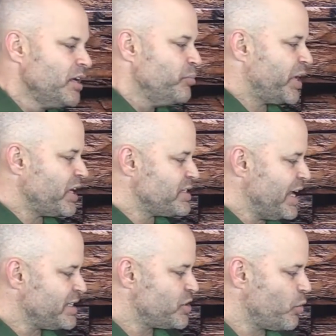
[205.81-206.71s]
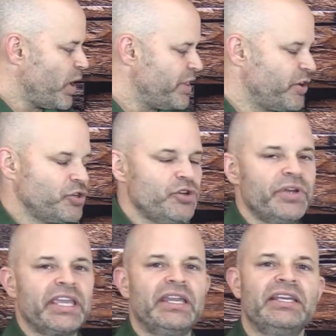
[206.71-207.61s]
because that's the way they're
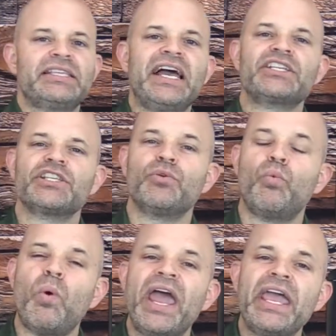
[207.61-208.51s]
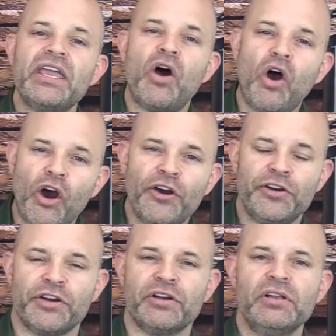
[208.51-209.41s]
doing it, it's actually way
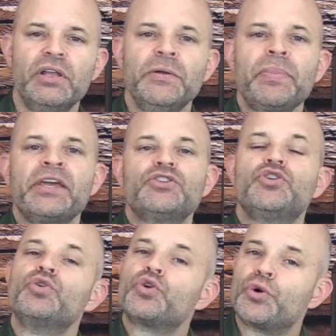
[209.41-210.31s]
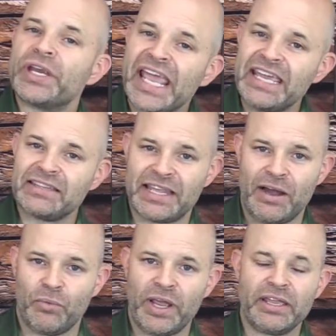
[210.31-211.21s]
harder to create
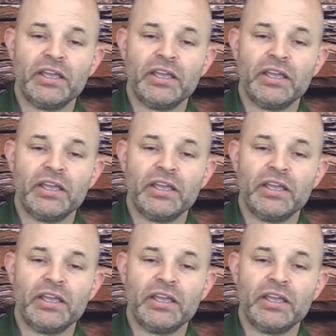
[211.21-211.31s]
that way.